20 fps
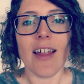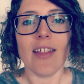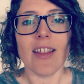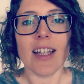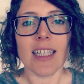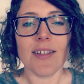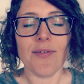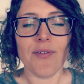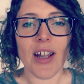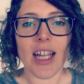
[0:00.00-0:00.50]

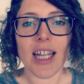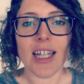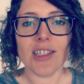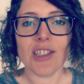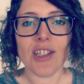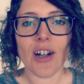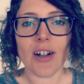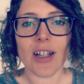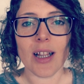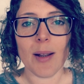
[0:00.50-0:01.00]
These vegan
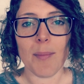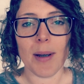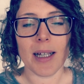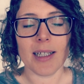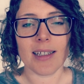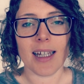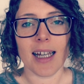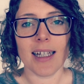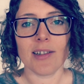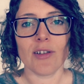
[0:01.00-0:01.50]
chocolate
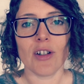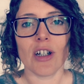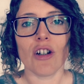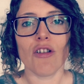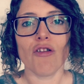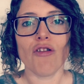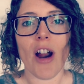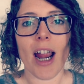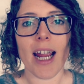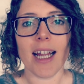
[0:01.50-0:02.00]
biscuits are a
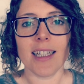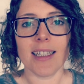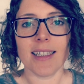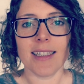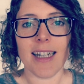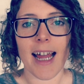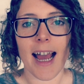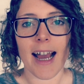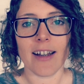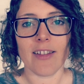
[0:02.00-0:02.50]
great
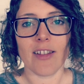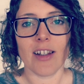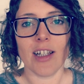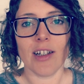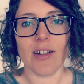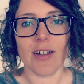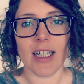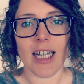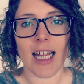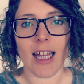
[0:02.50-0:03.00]
snack that
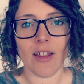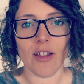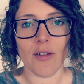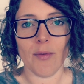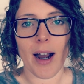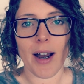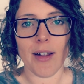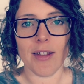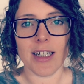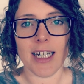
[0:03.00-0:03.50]
you can eat
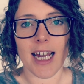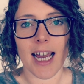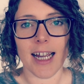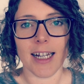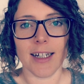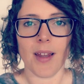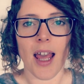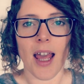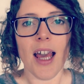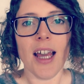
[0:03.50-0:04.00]
throughout the day.